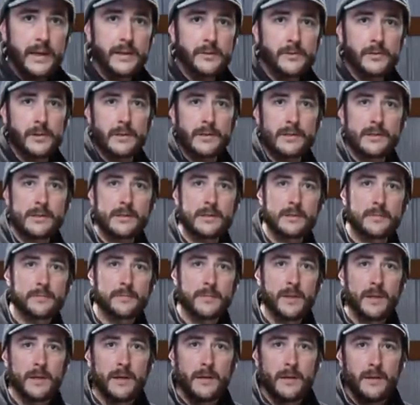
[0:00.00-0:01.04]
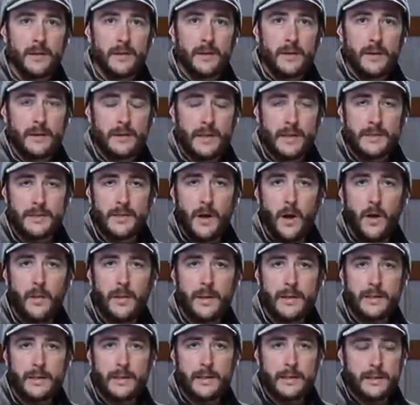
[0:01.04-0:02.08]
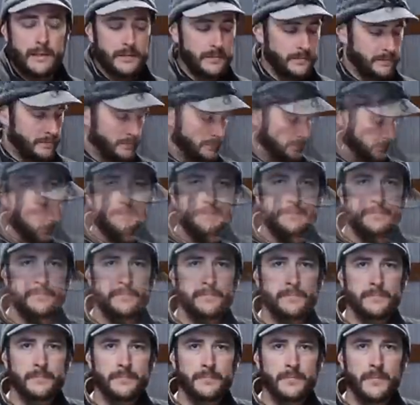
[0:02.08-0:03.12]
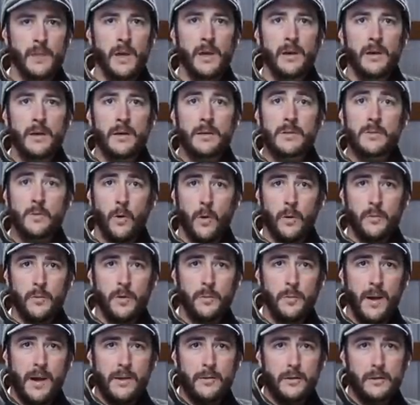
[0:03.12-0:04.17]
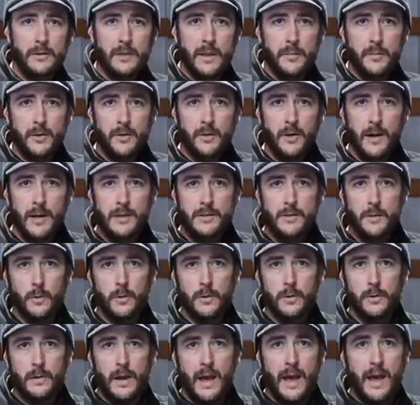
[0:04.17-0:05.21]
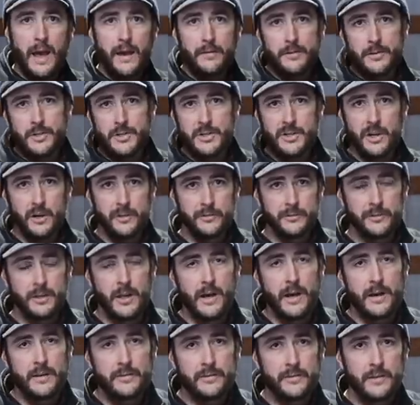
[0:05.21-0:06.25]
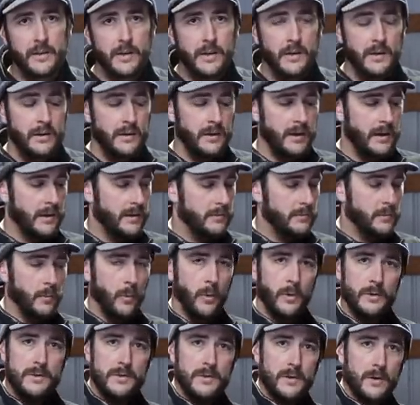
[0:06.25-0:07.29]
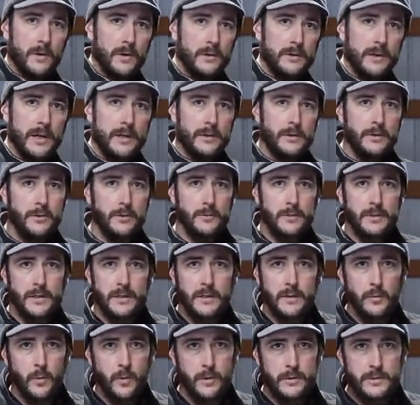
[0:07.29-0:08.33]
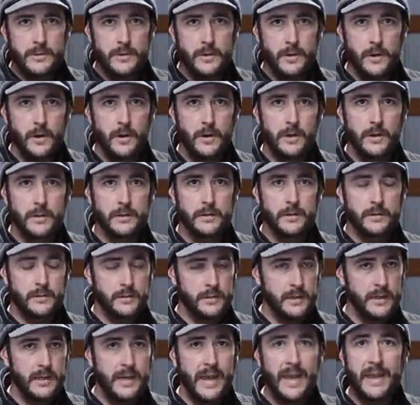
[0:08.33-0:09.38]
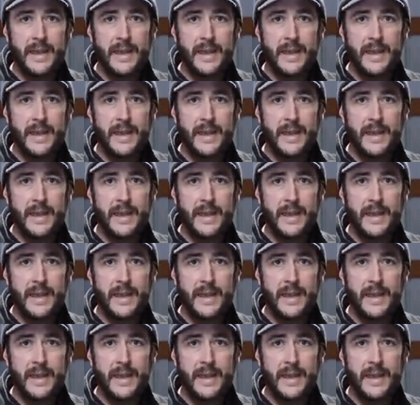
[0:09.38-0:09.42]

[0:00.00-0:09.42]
entrance. And that's all I did. Swarm Commander and lemongrass oil have a shelf life. Uh, once they're on that Q-tip, once they're on the